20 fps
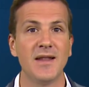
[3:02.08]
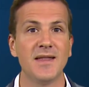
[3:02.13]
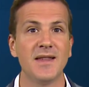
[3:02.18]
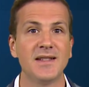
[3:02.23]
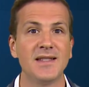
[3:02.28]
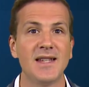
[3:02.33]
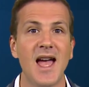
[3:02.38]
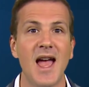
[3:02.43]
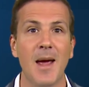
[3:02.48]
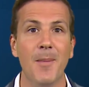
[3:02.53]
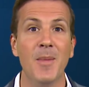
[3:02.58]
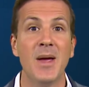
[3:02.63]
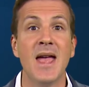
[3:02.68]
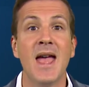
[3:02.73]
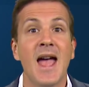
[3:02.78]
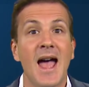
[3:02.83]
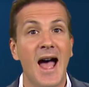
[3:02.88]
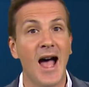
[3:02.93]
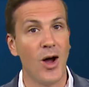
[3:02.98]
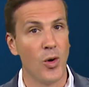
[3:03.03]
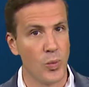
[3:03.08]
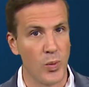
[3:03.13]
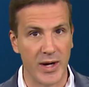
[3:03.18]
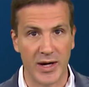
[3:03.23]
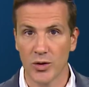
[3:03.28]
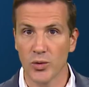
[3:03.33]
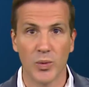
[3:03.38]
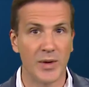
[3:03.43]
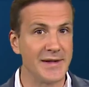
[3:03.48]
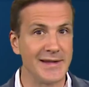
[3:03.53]
of the time. How
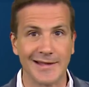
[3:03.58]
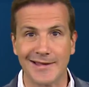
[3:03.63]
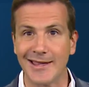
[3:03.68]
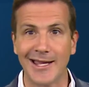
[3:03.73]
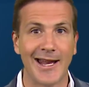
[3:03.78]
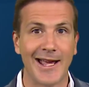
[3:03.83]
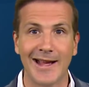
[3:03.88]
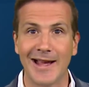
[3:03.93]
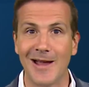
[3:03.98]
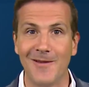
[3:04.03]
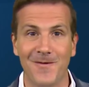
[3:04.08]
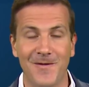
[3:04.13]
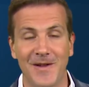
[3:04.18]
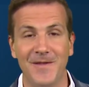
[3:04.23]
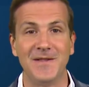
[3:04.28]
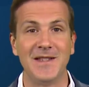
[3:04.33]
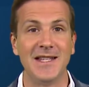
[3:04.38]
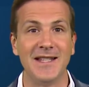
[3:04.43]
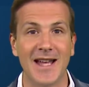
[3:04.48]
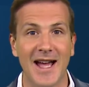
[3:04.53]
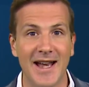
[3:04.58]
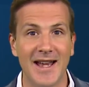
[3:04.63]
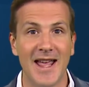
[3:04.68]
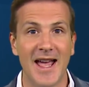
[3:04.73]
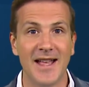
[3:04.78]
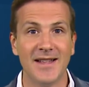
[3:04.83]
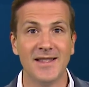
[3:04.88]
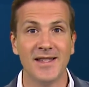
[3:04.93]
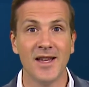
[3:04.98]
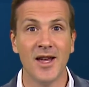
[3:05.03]
weird was it that I got 59
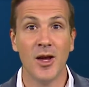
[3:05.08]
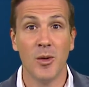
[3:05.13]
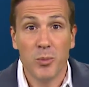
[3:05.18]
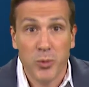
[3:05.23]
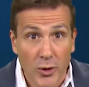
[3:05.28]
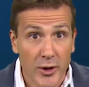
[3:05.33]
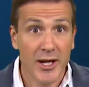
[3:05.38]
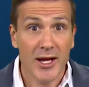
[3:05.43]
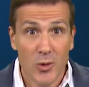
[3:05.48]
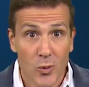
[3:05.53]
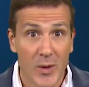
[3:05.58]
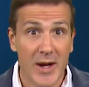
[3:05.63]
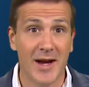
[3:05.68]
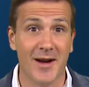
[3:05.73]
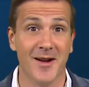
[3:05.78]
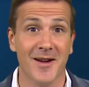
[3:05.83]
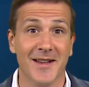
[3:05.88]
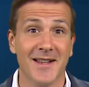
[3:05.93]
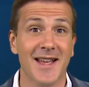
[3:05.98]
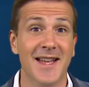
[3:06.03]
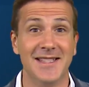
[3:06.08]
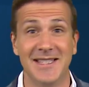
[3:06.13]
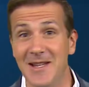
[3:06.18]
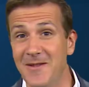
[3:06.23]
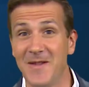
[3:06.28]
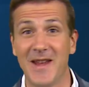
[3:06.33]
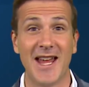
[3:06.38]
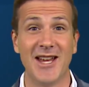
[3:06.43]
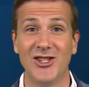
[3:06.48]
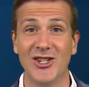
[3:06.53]
heads? Pretty weird. A
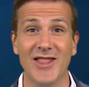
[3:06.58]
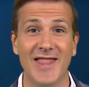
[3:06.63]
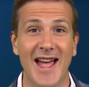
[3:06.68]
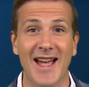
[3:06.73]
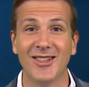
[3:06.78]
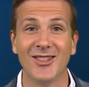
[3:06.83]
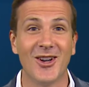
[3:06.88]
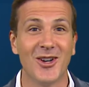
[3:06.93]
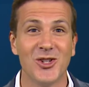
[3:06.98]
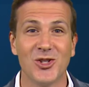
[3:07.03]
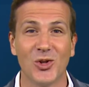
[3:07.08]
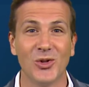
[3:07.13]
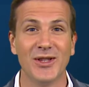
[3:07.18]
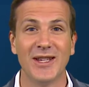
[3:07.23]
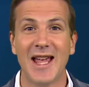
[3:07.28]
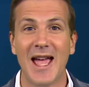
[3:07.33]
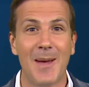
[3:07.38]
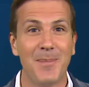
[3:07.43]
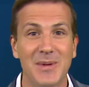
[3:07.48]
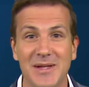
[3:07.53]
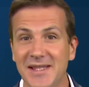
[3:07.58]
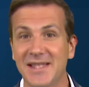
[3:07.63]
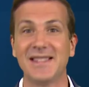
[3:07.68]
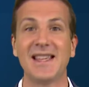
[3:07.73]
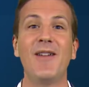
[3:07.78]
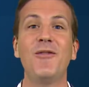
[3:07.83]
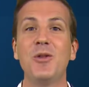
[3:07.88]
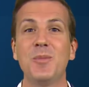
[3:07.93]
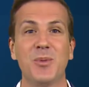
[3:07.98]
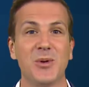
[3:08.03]
deviation that large only happens
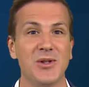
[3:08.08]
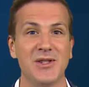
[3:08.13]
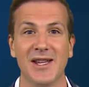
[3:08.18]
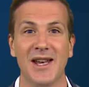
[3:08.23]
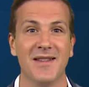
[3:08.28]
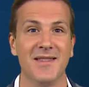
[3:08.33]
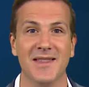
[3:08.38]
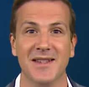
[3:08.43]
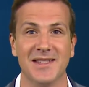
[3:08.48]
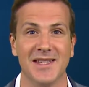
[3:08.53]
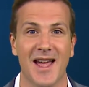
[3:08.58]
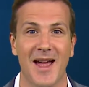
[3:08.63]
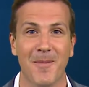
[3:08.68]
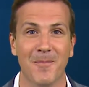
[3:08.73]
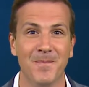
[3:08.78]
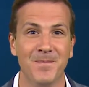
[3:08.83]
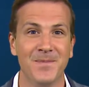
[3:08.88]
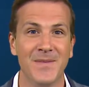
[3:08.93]
7% of the time.